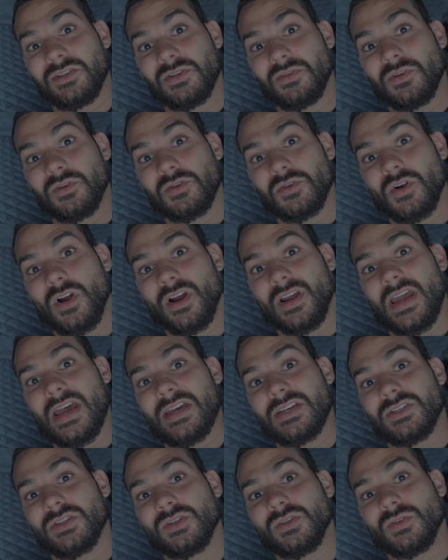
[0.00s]
to the truck
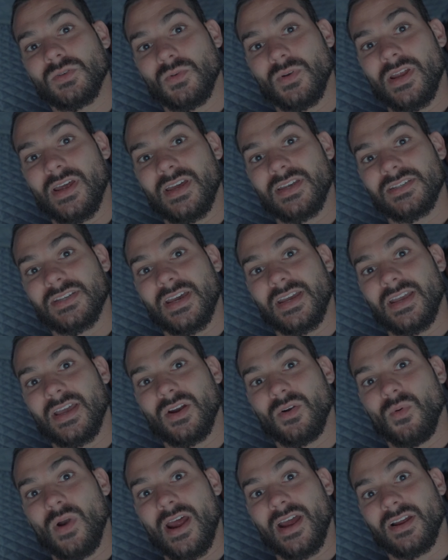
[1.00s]
as soon as I get
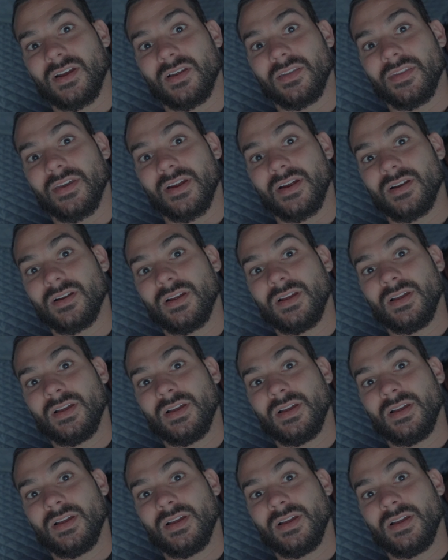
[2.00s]
a rack on there.